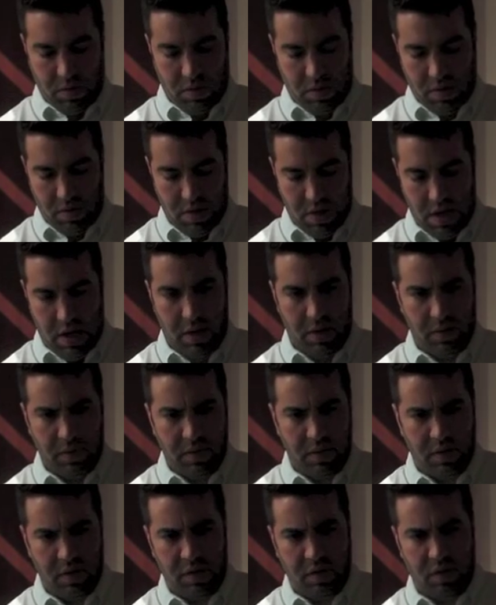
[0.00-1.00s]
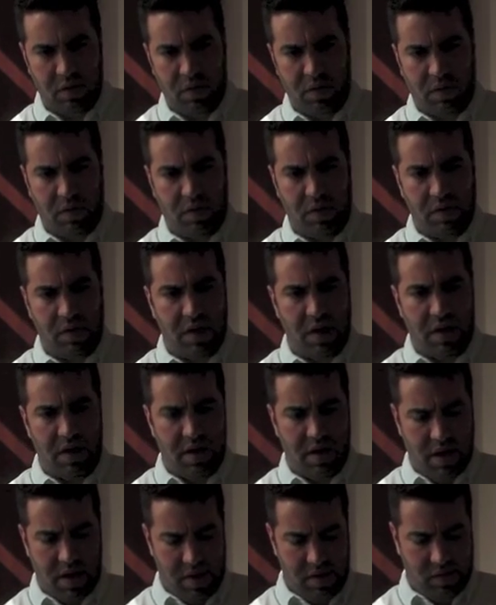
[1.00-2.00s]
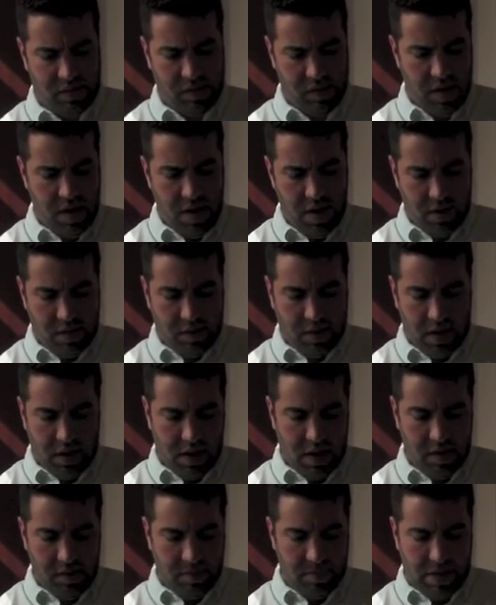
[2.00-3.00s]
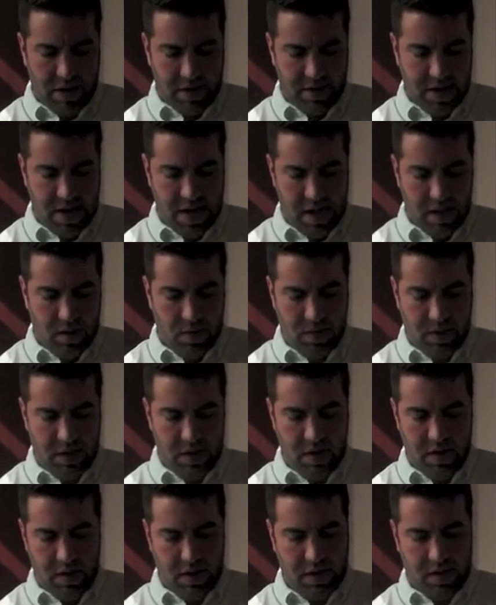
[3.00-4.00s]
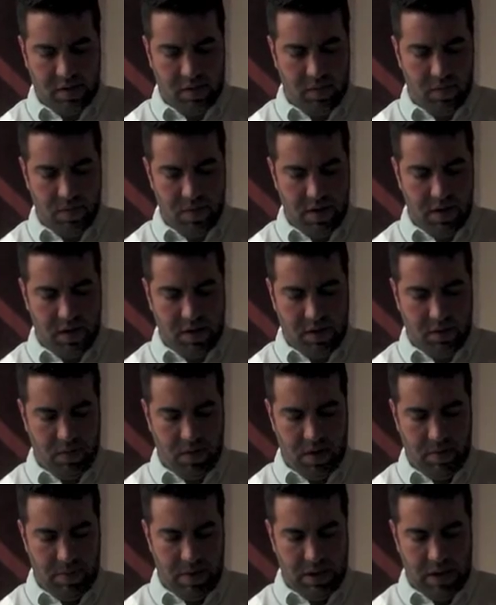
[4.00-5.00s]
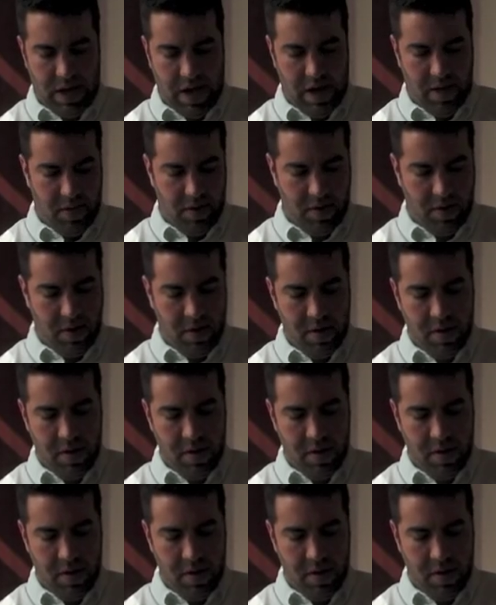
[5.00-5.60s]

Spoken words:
Yeah, this getting nice. It's got a nice amount of tallow in here. It gets a really creamy lather.